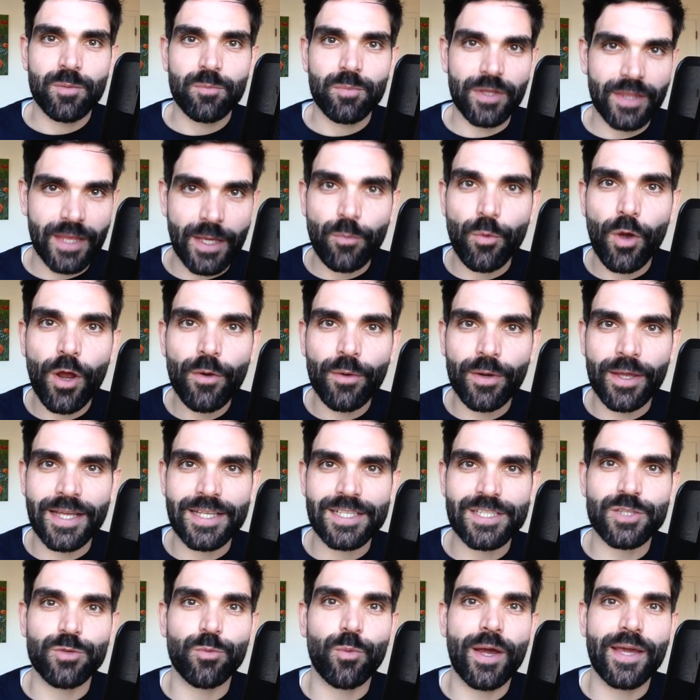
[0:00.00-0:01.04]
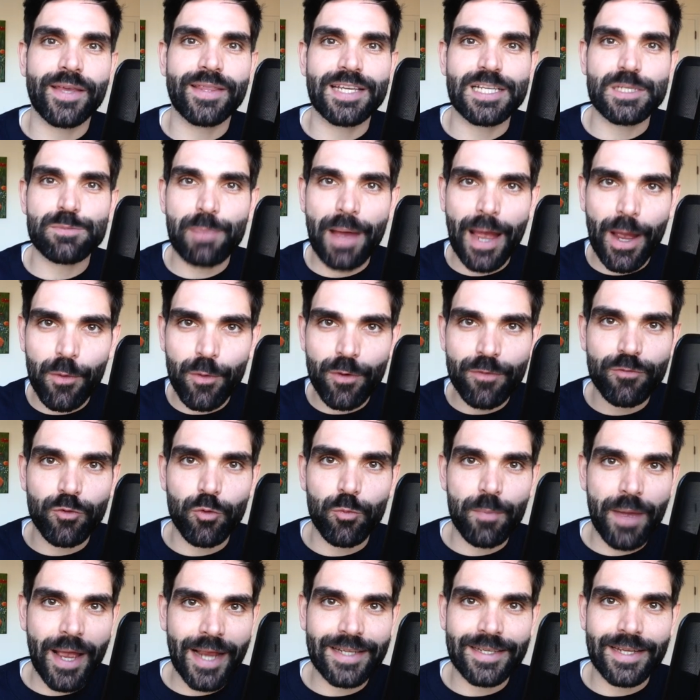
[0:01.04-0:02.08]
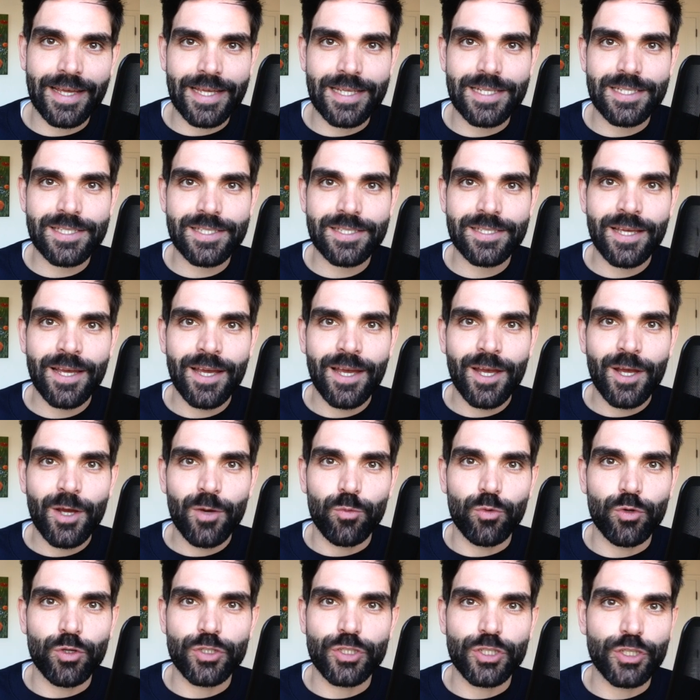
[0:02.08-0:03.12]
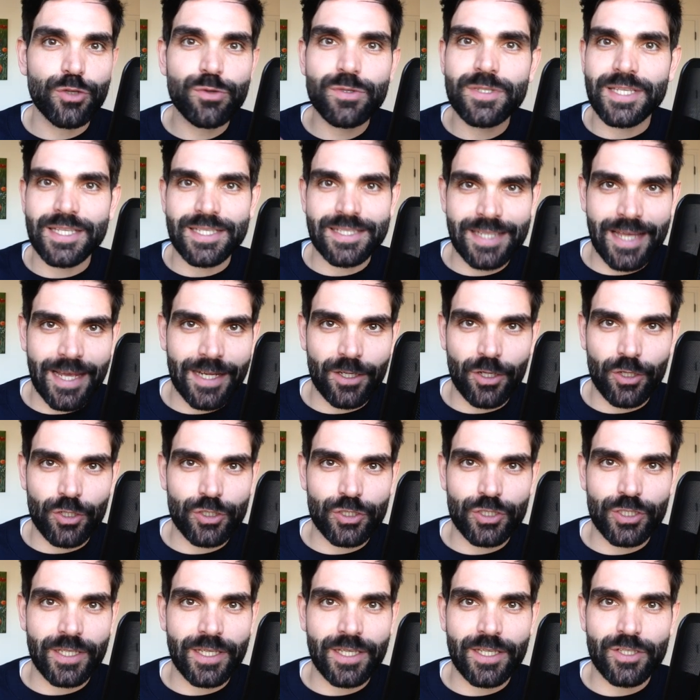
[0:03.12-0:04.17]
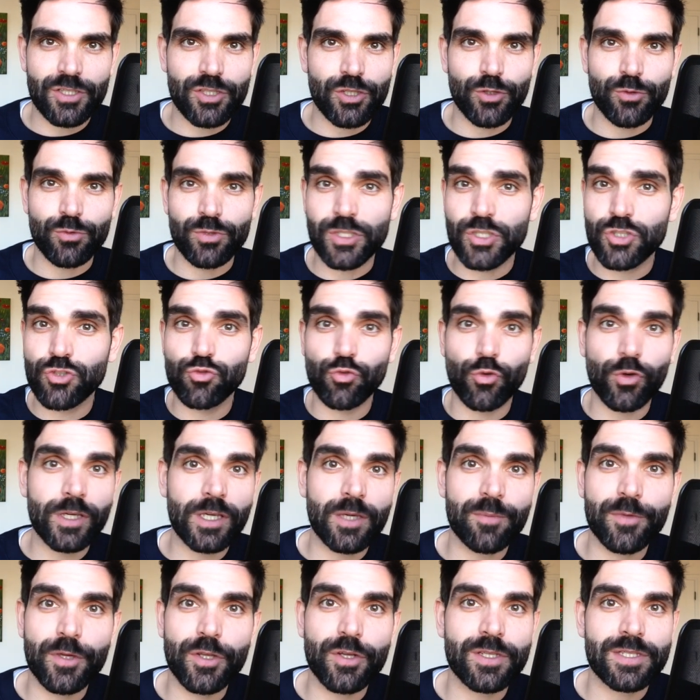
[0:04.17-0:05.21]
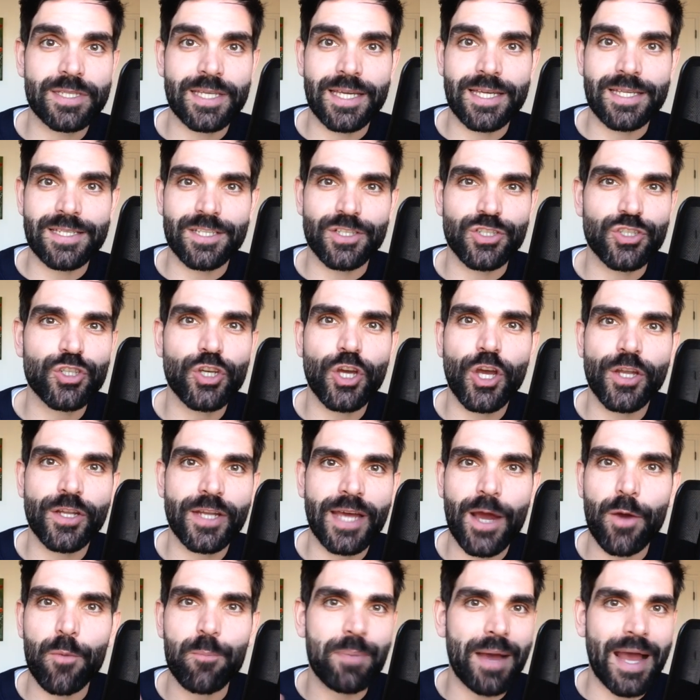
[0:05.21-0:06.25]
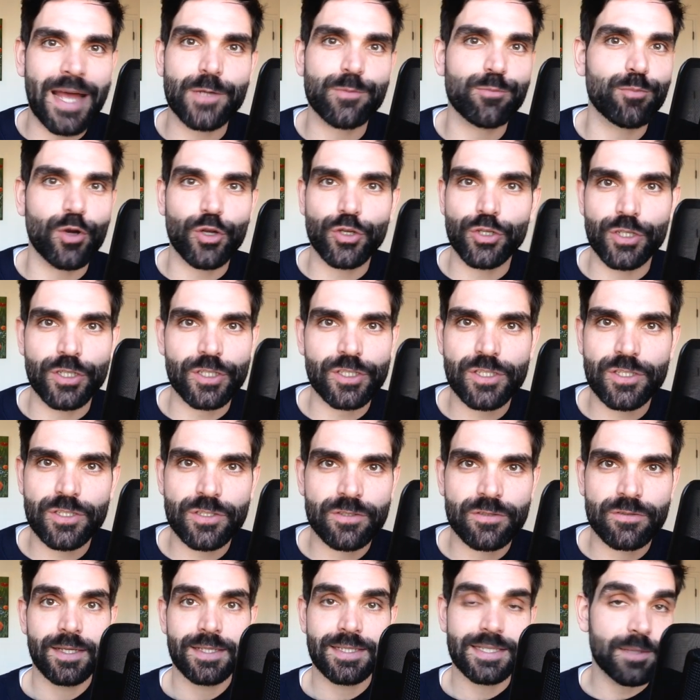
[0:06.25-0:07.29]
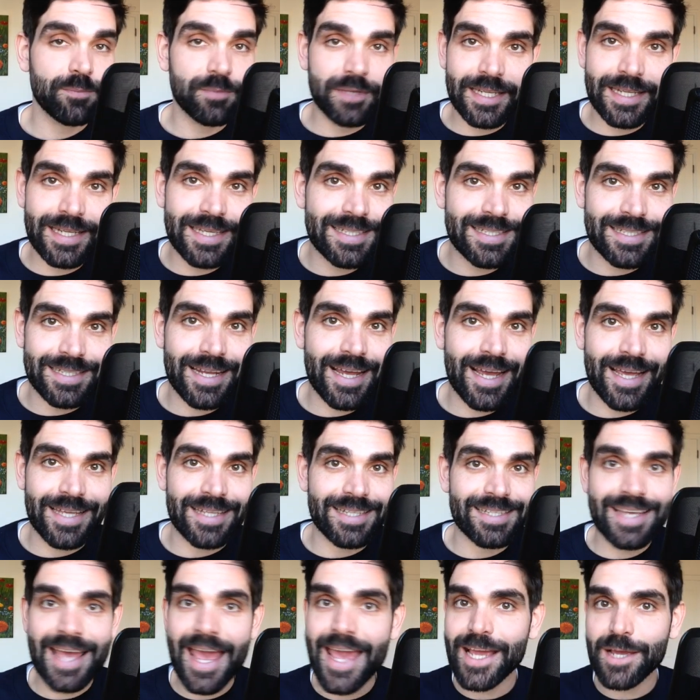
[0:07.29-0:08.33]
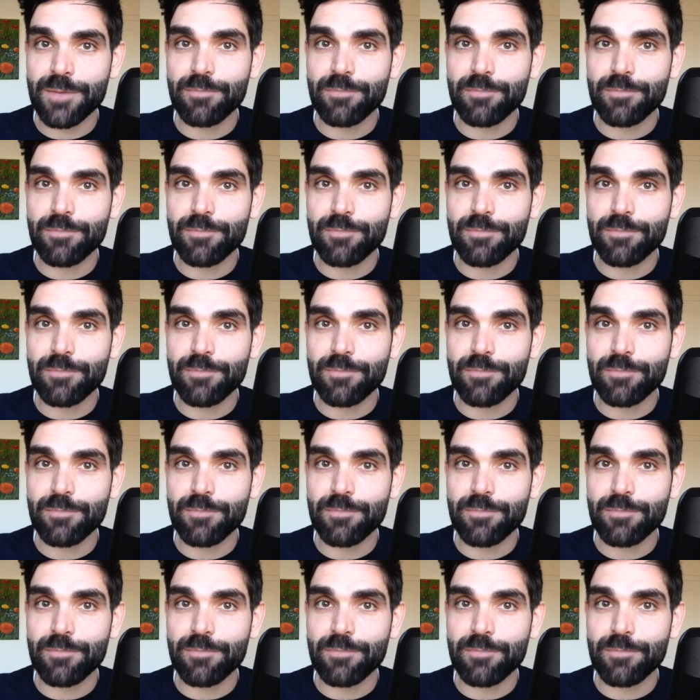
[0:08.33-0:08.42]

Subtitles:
but they were against the way these powerful magnates would use this technology to destroy communities and churn out bad products. Similarly today, tech